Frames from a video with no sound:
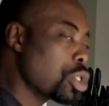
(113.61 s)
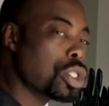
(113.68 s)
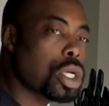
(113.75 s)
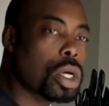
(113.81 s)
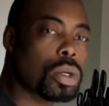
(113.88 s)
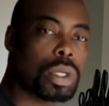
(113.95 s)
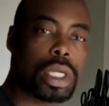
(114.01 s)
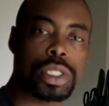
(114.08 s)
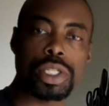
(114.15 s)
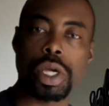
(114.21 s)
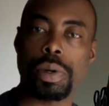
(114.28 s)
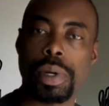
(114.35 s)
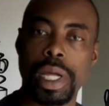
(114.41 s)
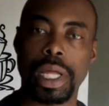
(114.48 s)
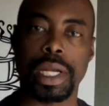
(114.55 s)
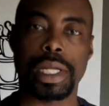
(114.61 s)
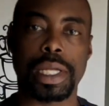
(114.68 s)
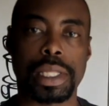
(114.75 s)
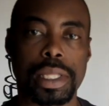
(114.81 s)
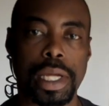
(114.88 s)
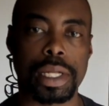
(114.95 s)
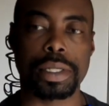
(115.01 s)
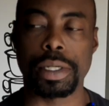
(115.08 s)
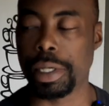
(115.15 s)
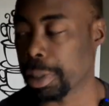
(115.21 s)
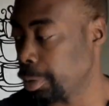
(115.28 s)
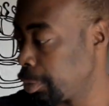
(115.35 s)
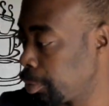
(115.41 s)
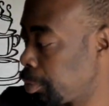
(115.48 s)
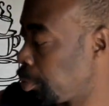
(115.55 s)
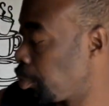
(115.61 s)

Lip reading: So let's go ahead and get that done.